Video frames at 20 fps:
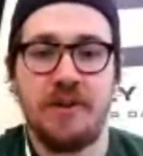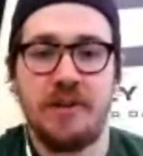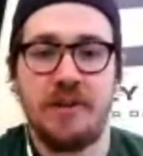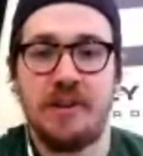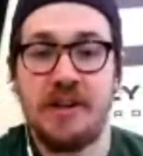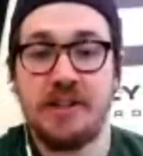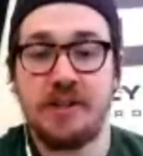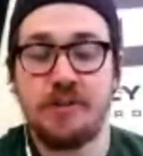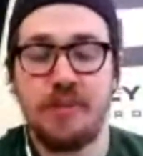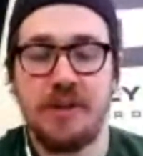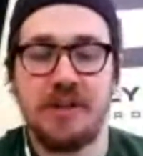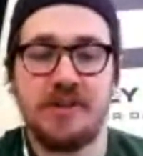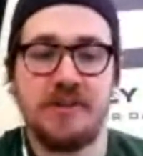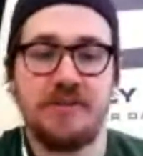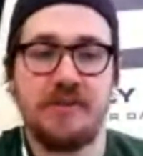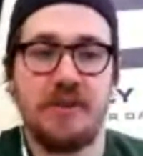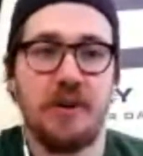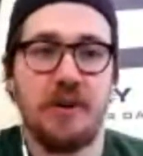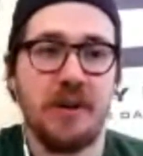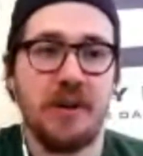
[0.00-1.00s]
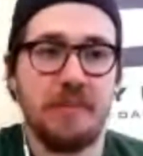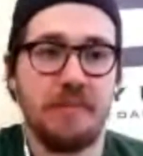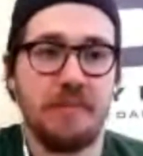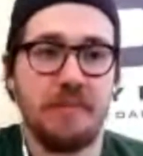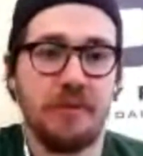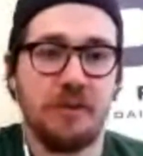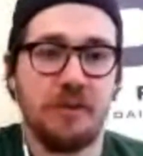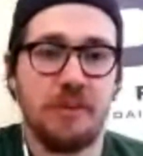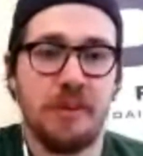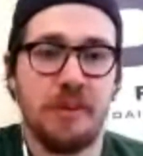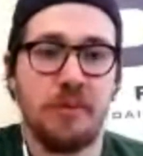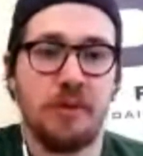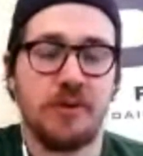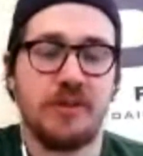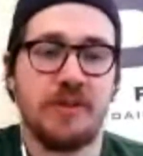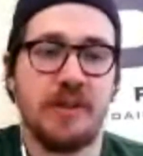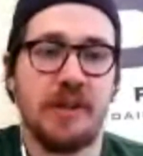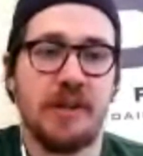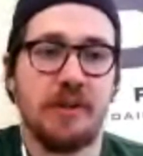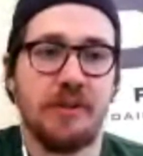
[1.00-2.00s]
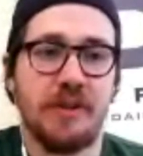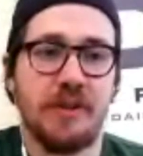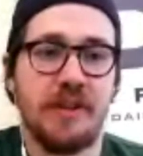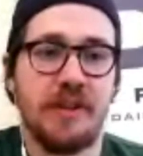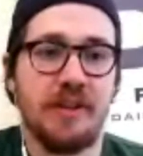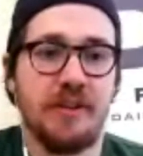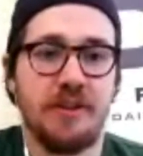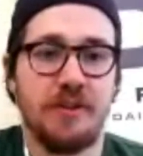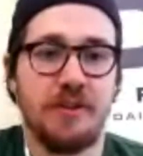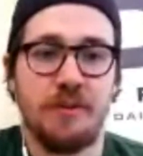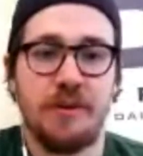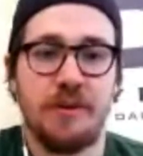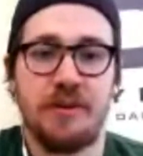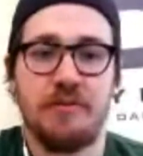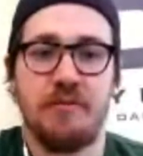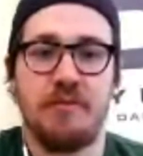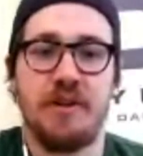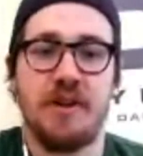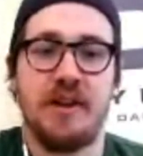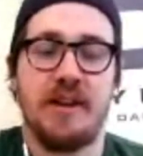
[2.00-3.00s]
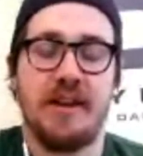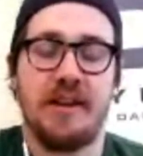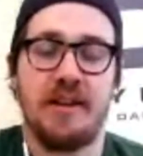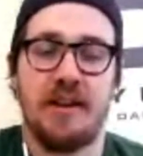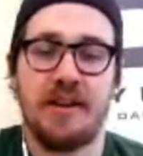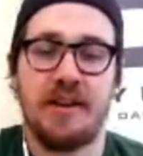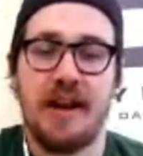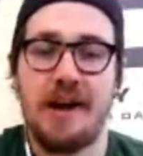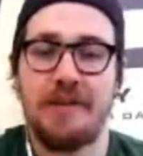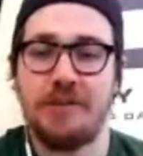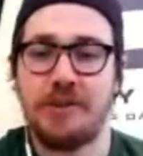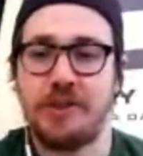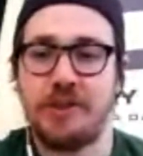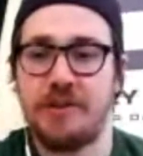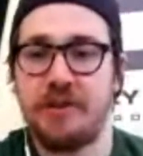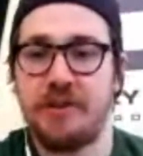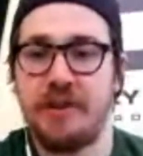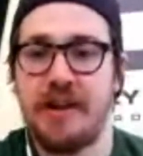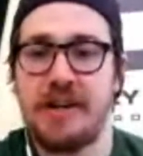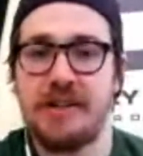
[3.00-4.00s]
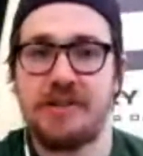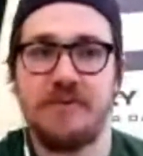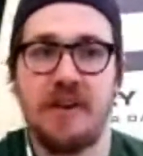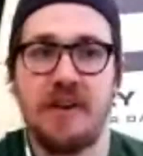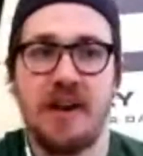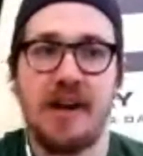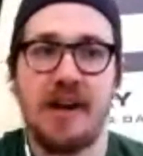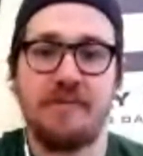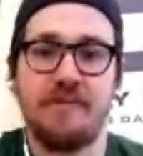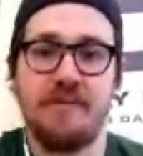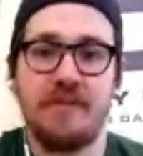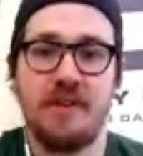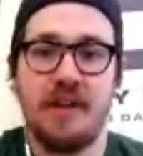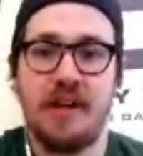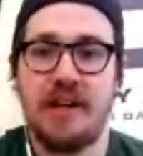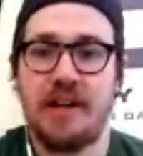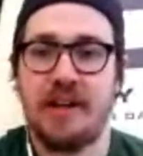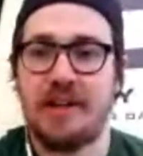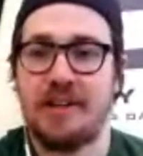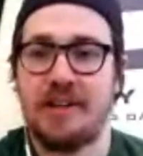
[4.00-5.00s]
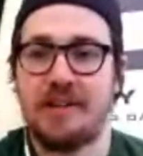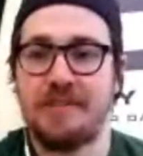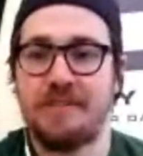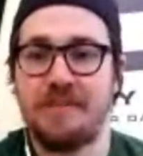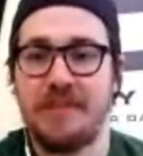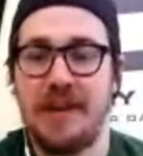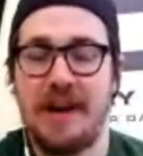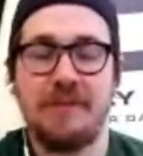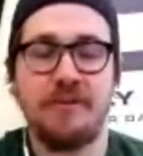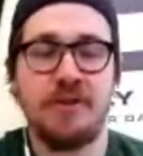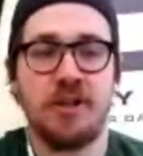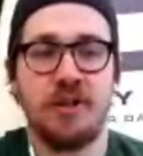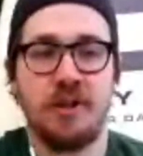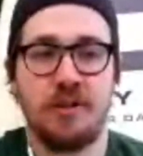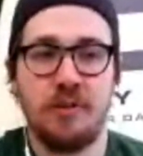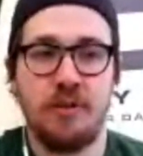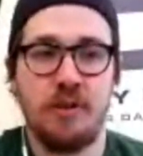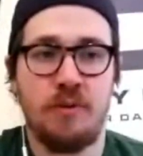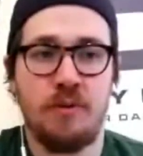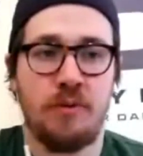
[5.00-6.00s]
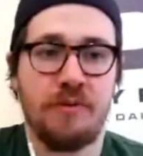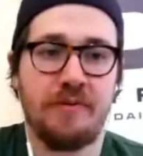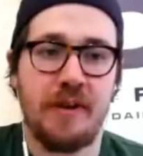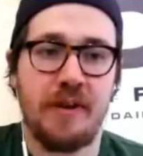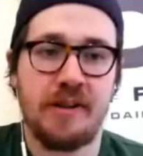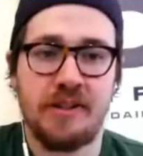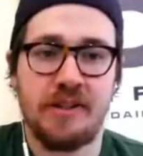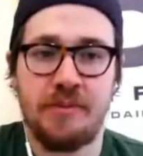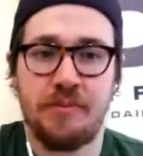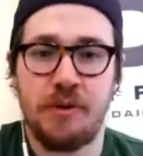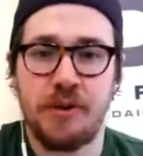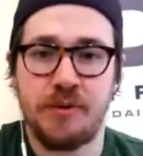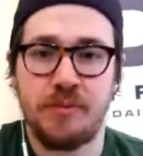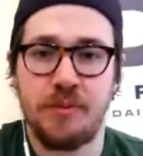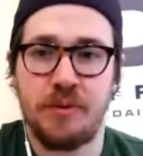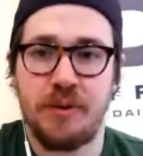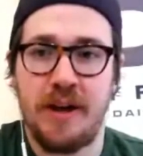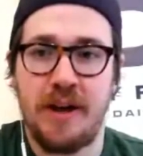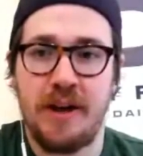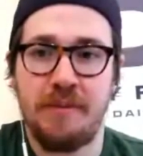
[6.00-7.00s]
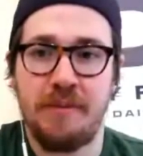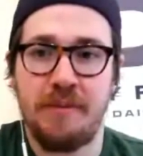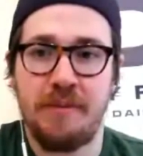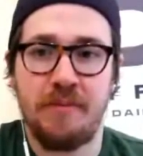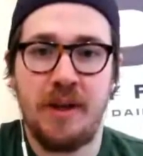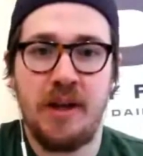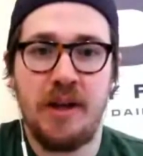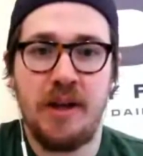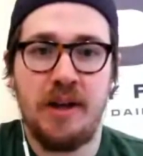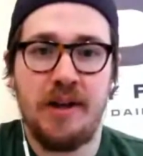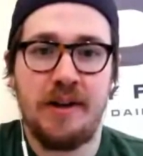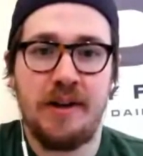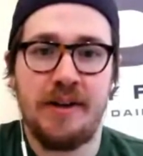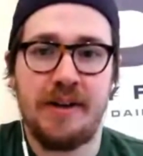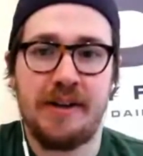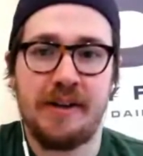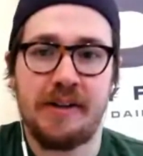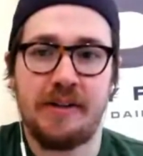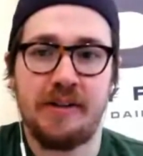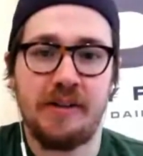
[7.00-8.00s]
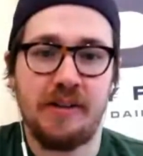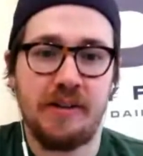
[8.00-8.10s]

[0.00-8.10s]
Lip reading: His minutes have gone up a little bit more steadily, 33 on average over the last five, averaging 31 fantasy points per game. And